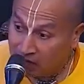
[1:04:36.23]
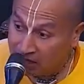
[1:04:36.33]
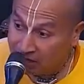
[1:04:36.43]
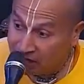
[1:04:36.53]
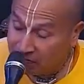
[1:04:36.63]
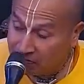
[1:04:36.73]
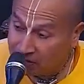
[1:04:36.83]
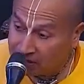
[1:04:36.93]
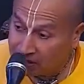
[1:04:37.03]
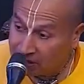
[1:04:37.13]

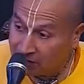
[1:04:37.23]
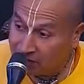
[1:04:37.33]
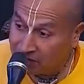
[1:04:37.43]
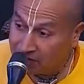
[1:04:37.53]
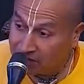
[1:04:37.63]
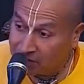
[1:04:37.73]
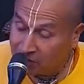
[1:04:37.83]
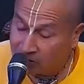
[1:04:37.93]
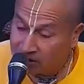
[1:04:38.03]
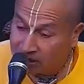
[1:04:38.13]
25% of the
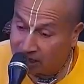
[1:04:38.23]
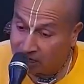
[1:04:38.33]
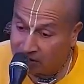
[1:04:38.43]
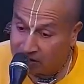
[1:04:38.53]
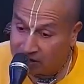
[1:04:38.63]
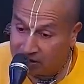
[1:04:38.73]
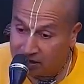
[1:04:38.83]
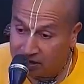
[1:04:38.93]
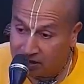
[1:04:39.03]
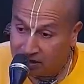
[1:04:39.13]
transformation
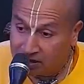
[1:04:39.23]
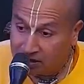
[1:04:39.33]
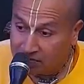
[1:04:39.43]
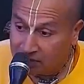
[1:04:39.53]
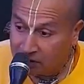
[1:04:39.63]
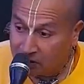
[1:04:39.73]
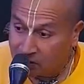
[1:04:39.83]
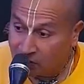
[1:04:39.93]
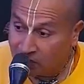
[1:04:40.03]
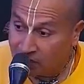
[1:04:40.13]
happens
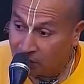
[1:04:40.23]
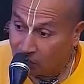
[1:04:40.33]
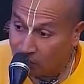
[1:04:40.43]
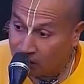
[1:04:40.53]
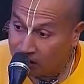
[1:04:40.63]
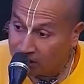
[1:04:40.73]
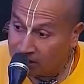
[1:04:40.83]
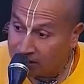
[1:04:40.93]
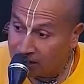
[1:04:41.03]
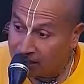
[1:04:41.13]
because of my own
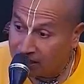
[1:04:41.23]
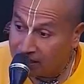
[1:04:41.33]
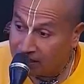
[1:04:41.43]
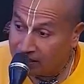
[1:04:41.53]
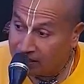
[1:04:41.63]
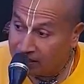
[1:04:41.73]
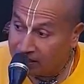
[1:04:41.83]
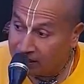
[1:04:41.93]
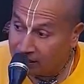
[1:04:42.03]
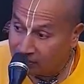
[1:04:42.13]
understanding,
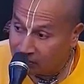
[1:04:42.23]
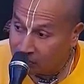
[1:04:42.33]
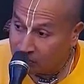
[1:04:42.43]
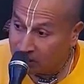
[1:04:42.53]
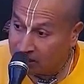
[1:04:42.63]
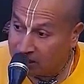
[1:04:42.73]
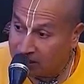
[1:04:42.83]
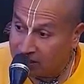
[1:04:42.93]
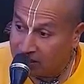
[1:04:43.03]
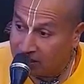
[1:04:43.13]

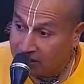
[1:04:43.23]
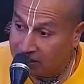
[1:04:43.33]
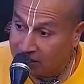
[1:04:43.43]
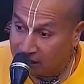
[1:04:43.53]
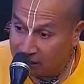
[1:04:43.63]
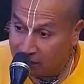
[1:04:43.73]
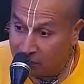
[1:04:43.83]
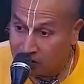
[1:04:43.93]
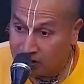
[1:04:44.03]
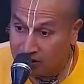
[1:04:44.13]
introspection,
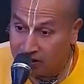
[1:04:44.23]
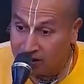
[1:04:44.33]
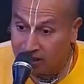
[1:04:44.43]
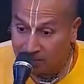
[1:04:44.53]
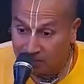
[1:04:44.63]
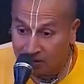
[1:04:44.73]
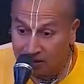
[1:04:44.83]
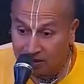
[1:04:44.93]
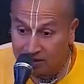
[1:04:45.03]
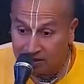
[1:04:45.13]
intuition, and
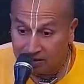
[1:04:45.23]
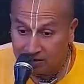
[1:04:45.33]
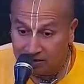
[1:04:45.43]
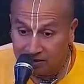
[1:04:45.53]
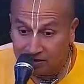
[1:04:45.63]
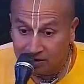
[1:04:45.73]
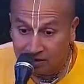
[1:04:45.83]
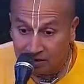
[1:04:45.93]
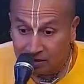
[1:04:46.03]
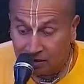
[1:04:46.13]
application.
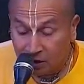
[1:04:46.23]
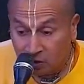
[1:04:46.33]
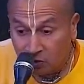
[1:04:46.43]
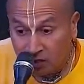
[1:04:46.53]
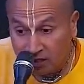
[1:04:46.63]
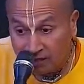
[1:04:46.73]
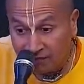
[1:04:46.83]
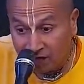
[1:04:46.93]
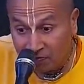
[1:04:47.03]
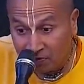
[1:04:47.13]

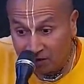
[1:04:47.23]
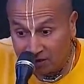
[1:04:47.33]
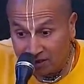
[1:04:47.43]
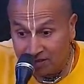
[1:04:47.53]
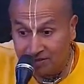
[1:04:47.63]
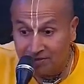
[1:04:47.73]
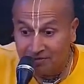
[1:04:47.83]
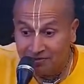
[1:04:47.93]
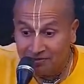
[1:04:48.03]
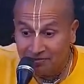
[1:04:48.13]
25%